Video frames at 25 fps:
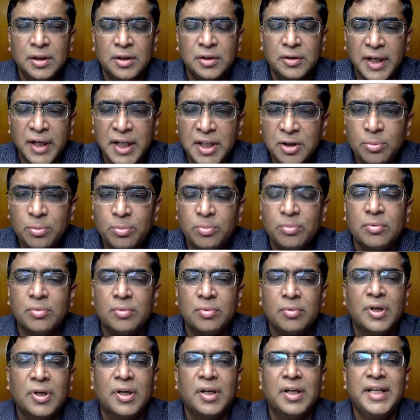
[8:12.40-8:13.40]
Try to
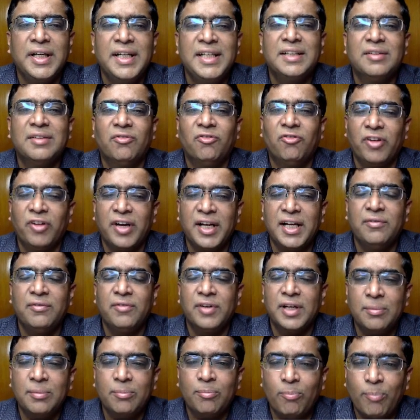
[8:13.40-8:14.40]
eat very,
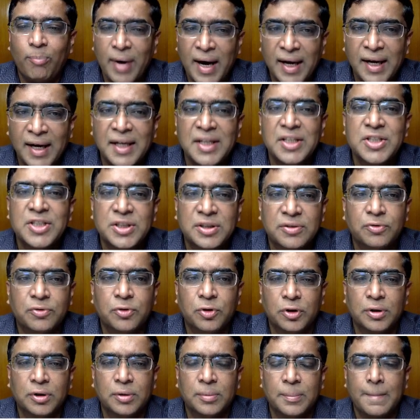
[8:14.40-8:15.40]
very balanced
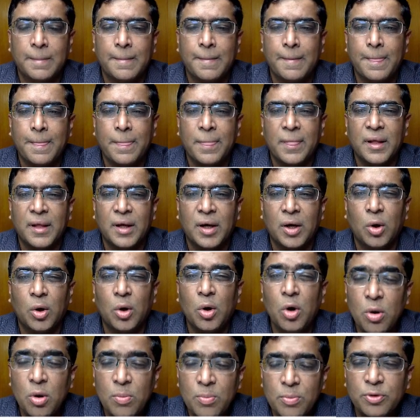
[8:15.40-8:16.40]
food.
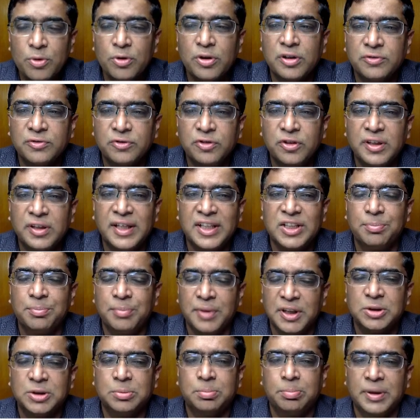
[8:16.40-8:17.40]
Home cooked food is
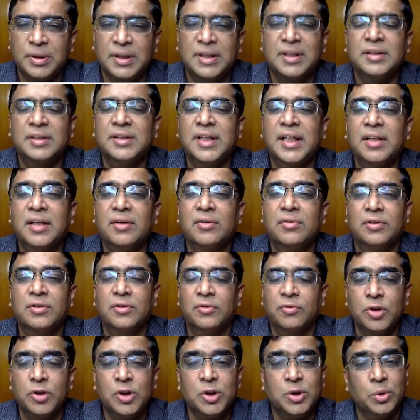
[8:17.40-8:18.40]
much better than
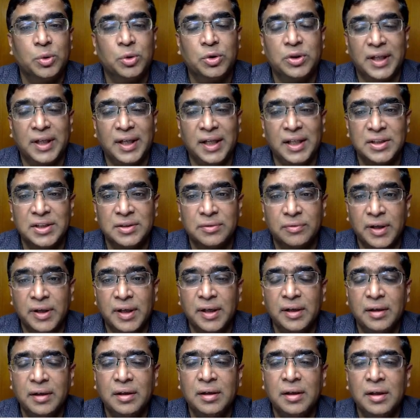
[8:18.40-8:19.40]
food cooked
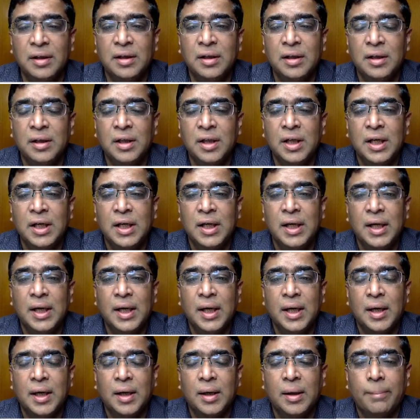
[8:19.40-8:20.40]
elsewhere.
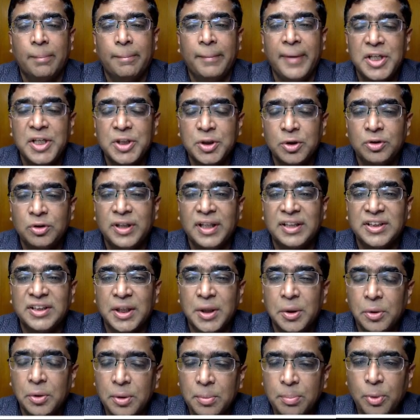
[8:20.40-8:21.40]
Make sure there's a
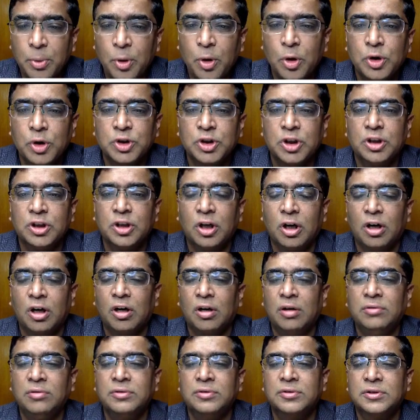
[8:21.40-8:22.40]
good portion
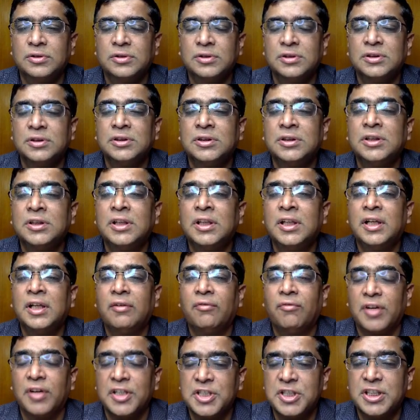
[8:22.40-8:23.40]
of
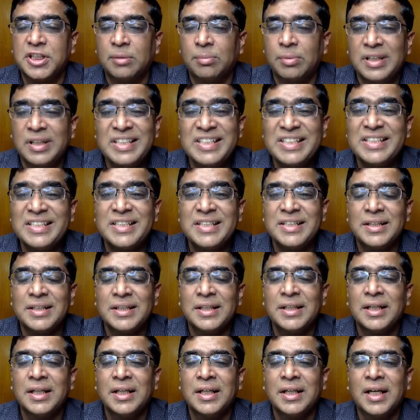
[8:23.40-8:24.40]
vegetables
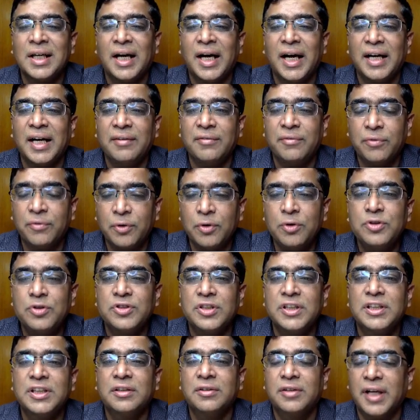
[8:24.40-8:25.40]
and fruits
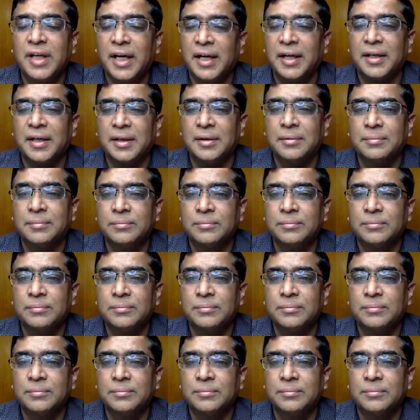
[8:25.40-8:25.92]
in your diet,